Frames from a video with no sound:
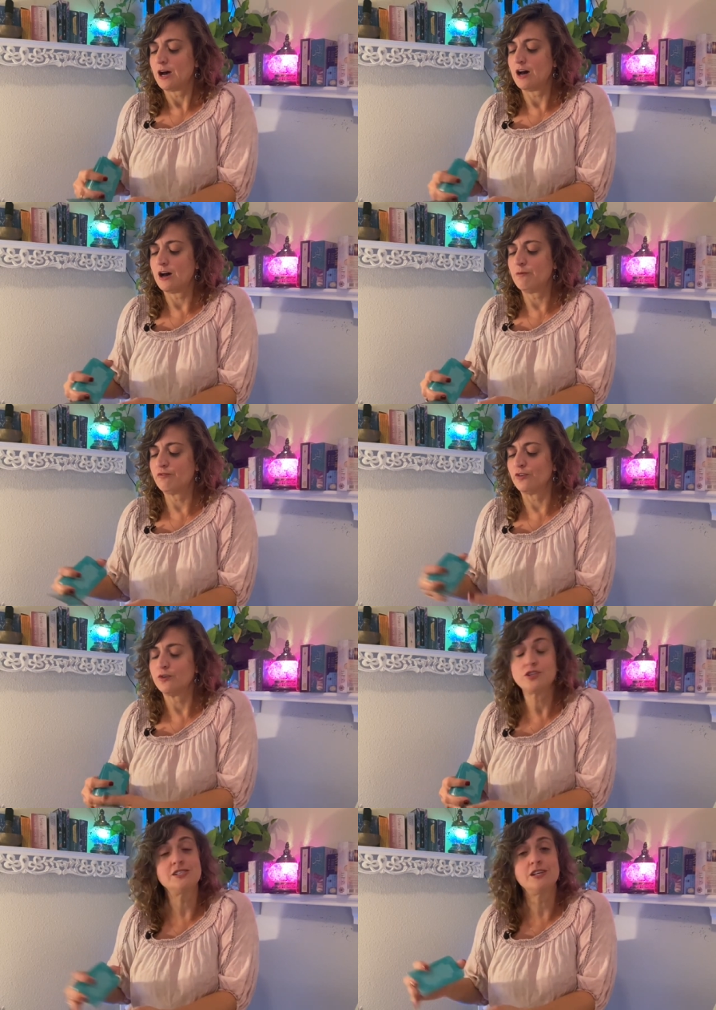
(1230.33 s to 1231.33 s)
um,
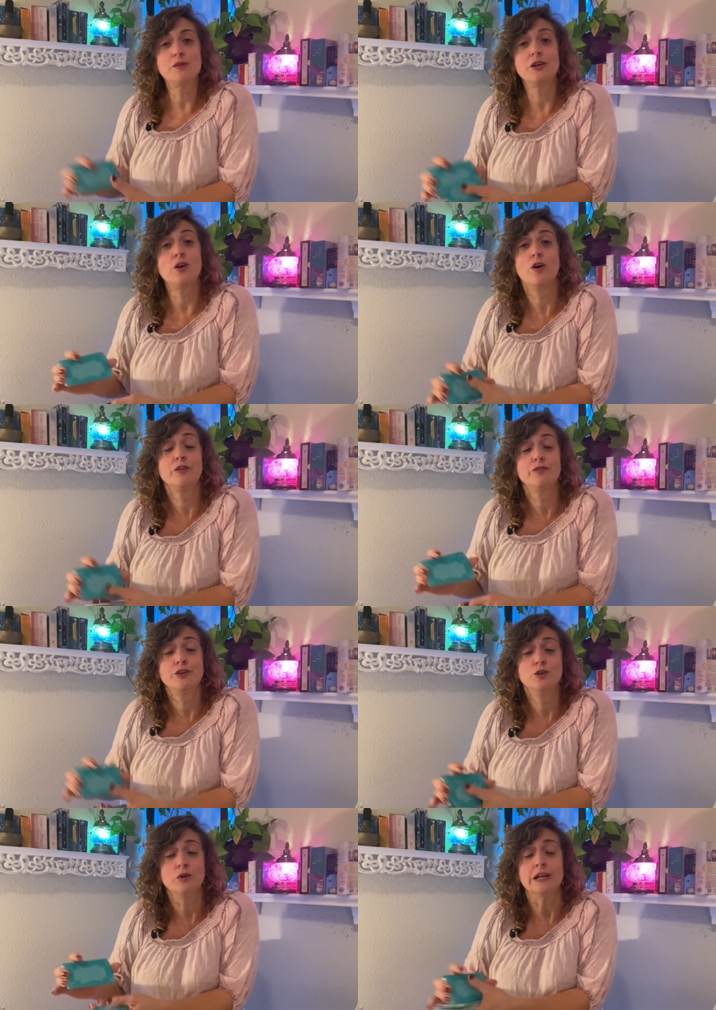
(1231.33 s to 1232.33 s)
for to celebrate all of
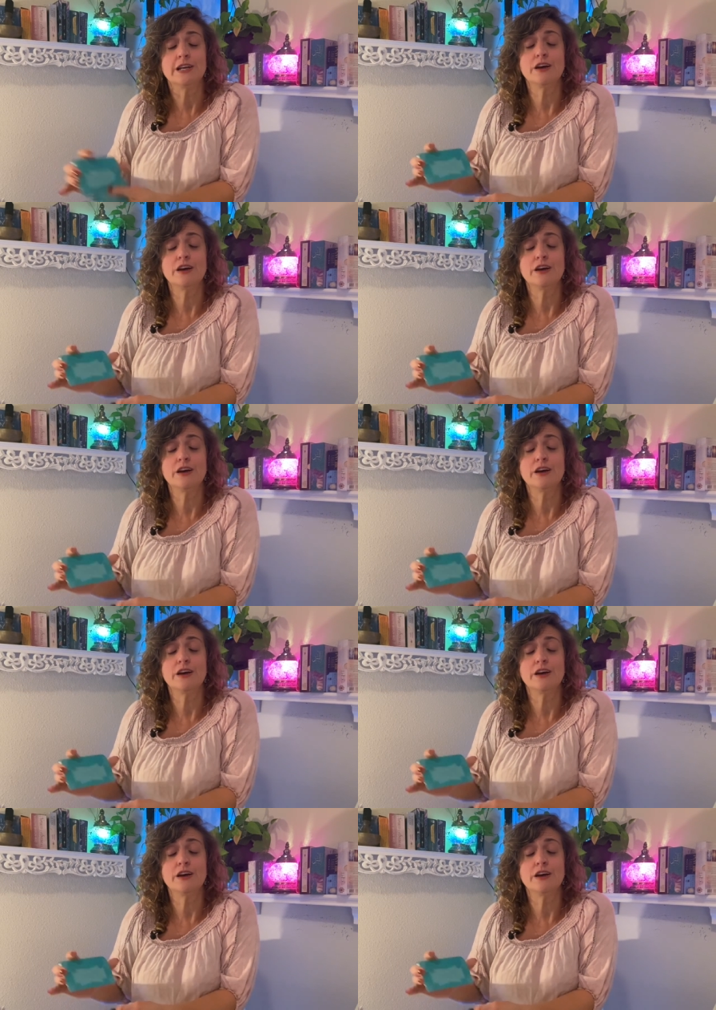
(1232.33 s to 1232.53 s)
you and